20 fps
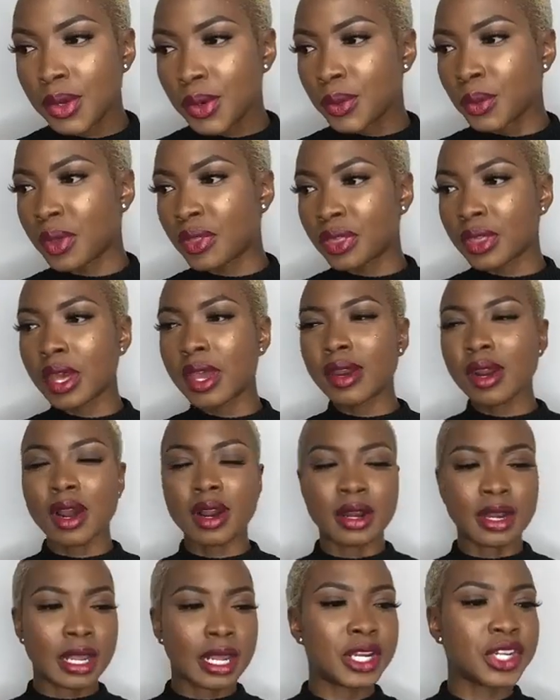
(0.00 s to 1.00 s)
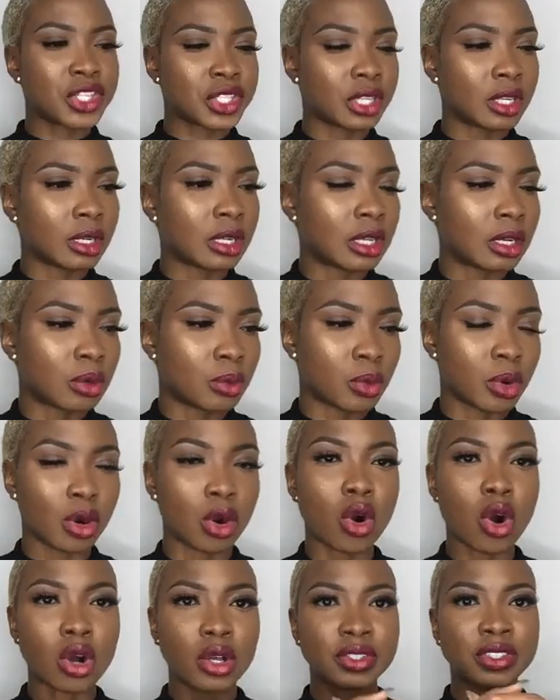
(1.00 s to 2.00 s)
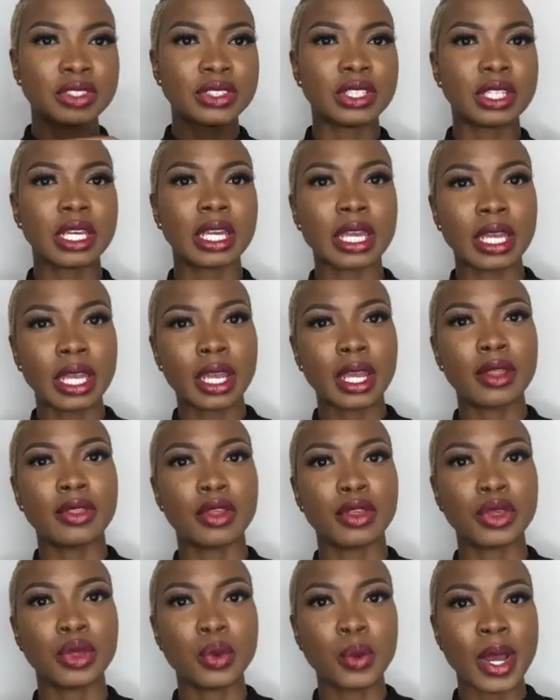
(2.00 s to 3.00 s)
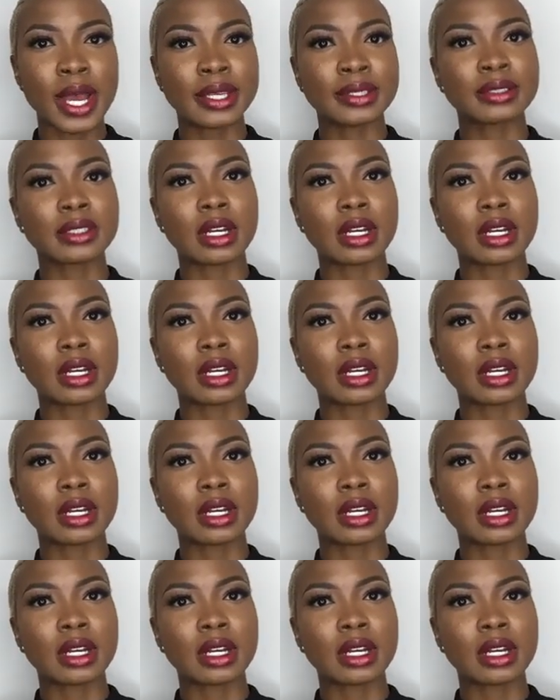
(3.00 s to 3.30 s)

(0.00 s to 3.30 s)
within our nation, and we're all sitting here in the U.S.